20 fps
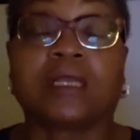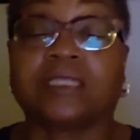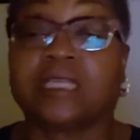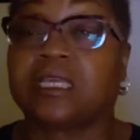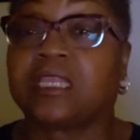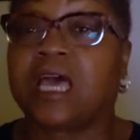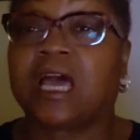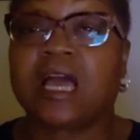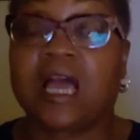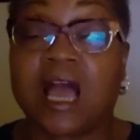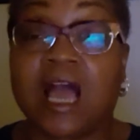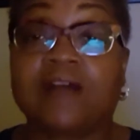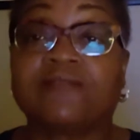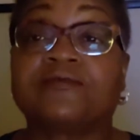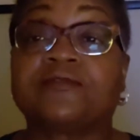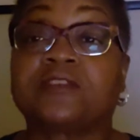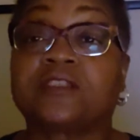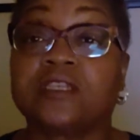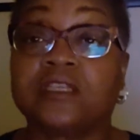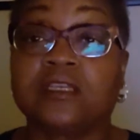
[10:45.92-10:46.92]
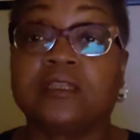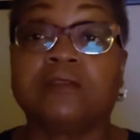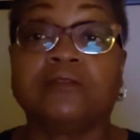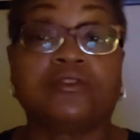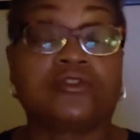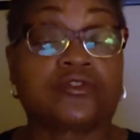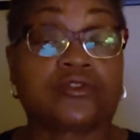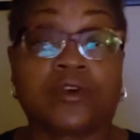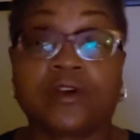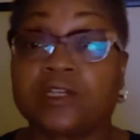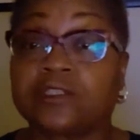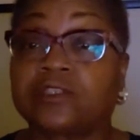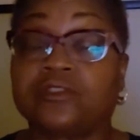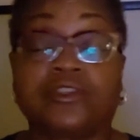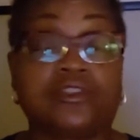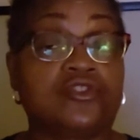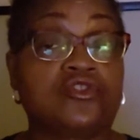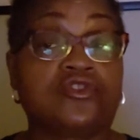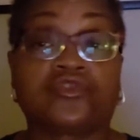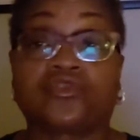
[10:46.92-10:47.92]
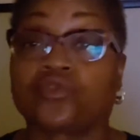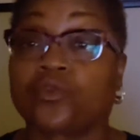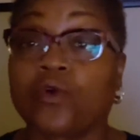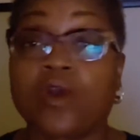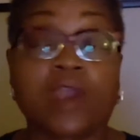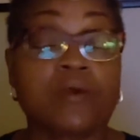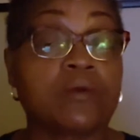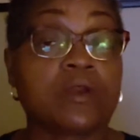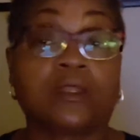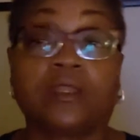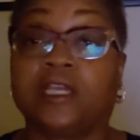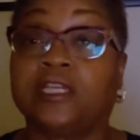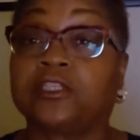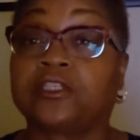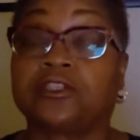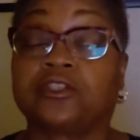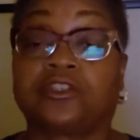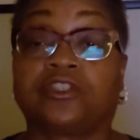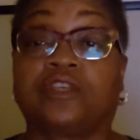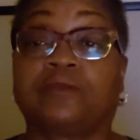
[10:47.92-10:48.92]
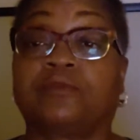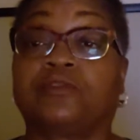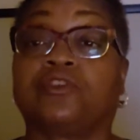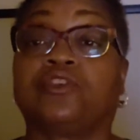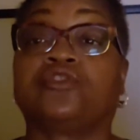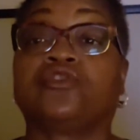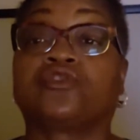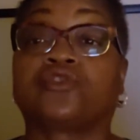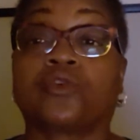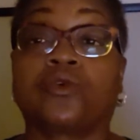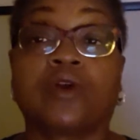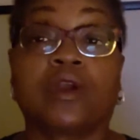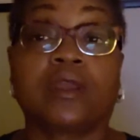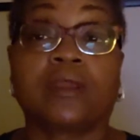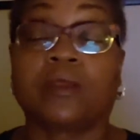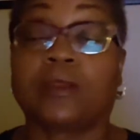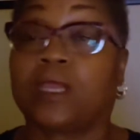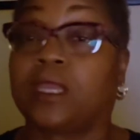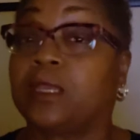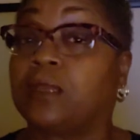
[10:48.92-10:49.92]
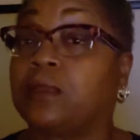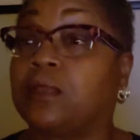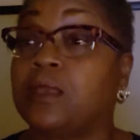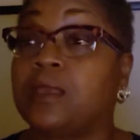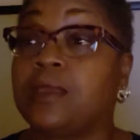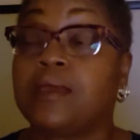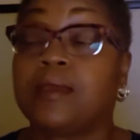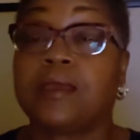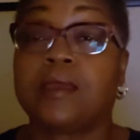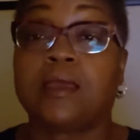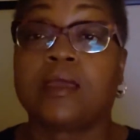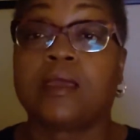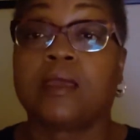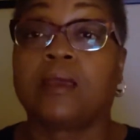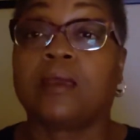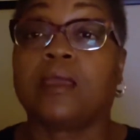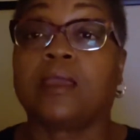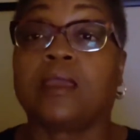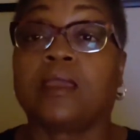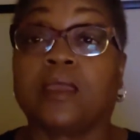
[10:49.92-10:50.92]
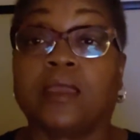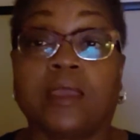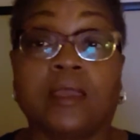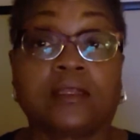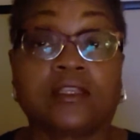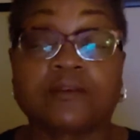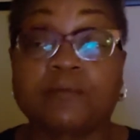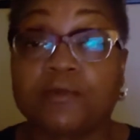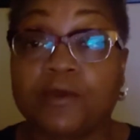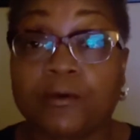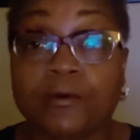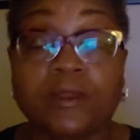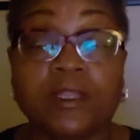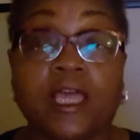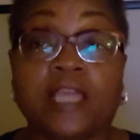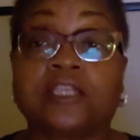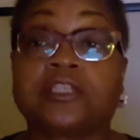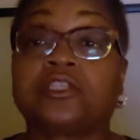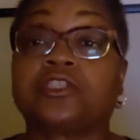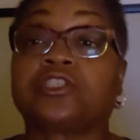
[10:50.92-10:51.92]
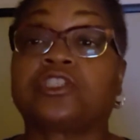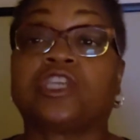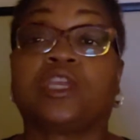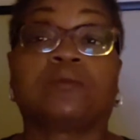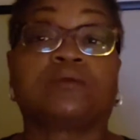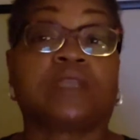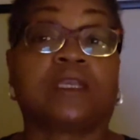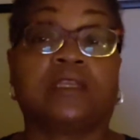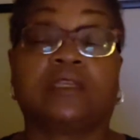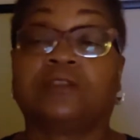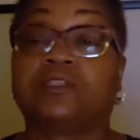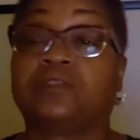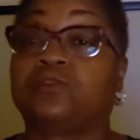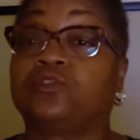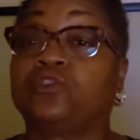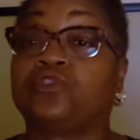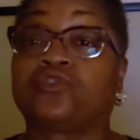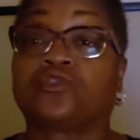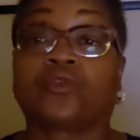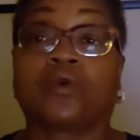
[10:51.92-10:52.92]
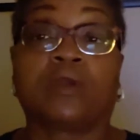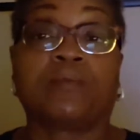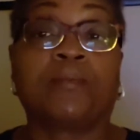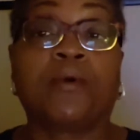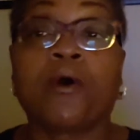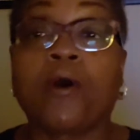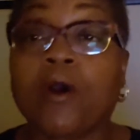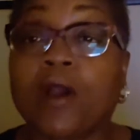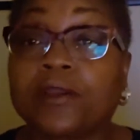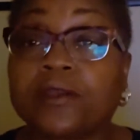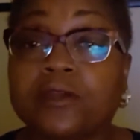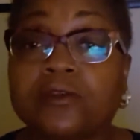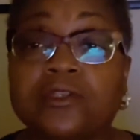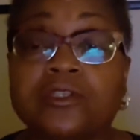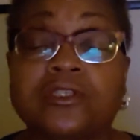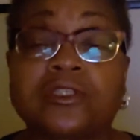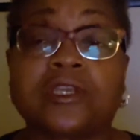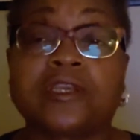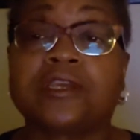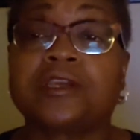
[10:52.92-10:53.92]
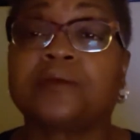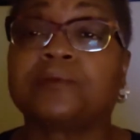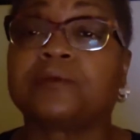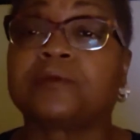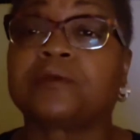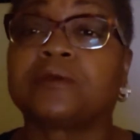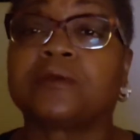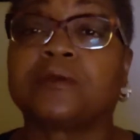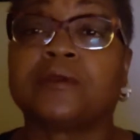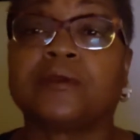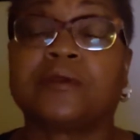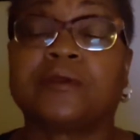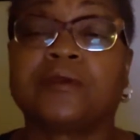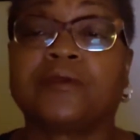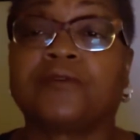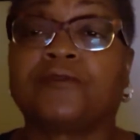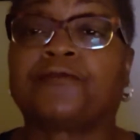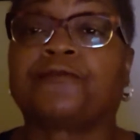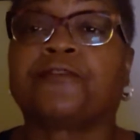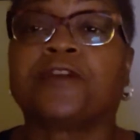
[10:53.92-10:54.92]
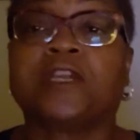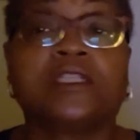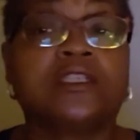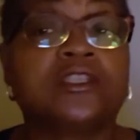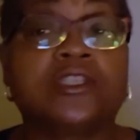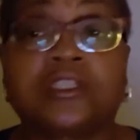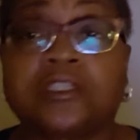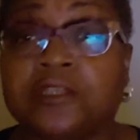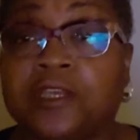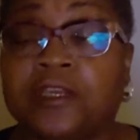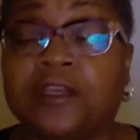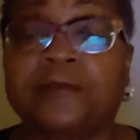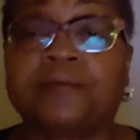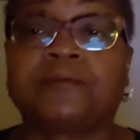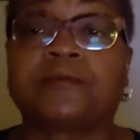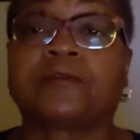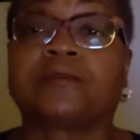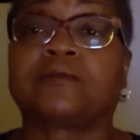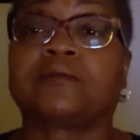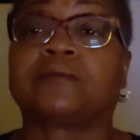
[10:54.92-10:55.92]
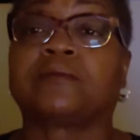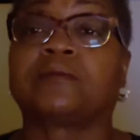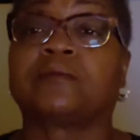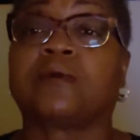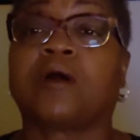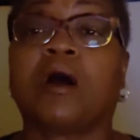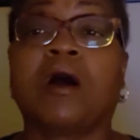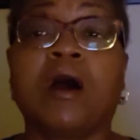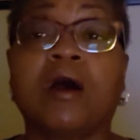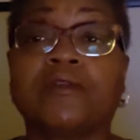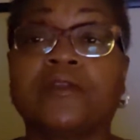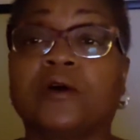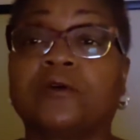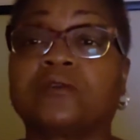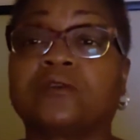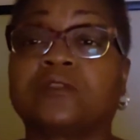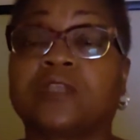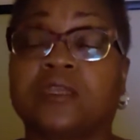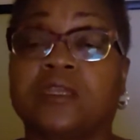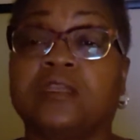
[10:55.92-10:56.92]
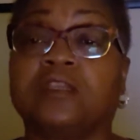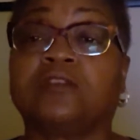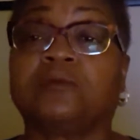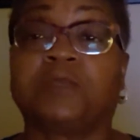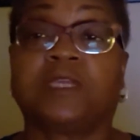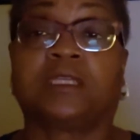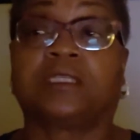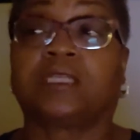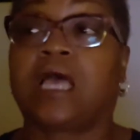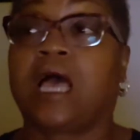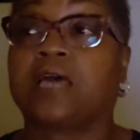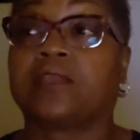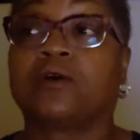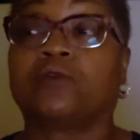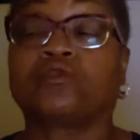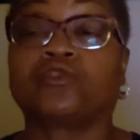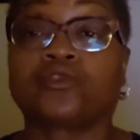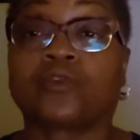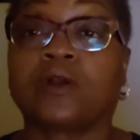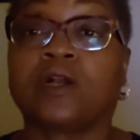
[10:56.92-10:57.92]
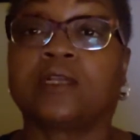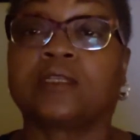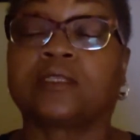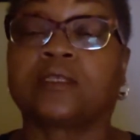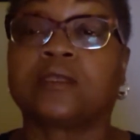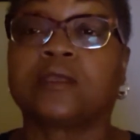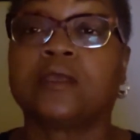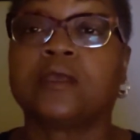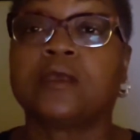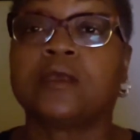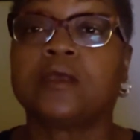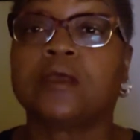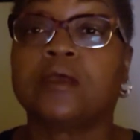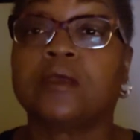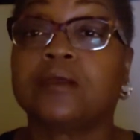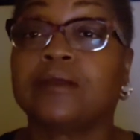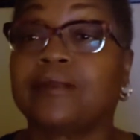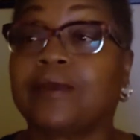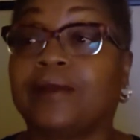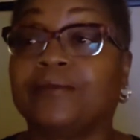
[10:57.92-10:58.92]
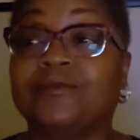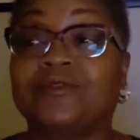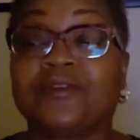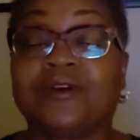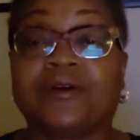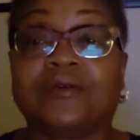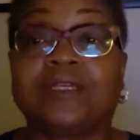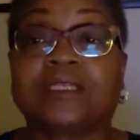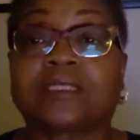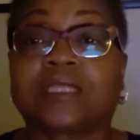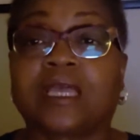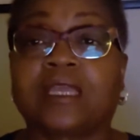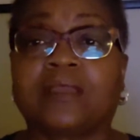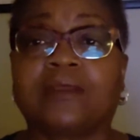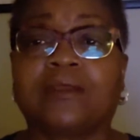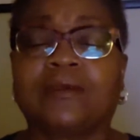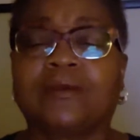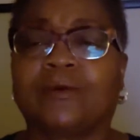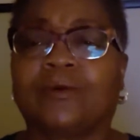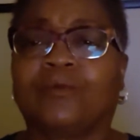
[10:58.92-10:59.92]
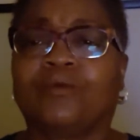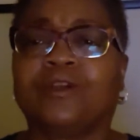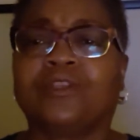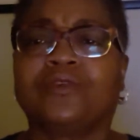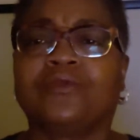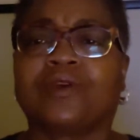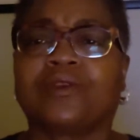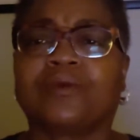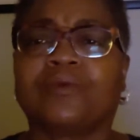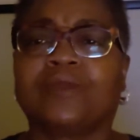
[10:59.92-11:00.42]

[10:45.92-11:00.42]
And I've seen trust destroy relationships, destroy intimate relationships, destroy partnerships, friendships, all those things, because I don't trust. I mean, it's like when you're in a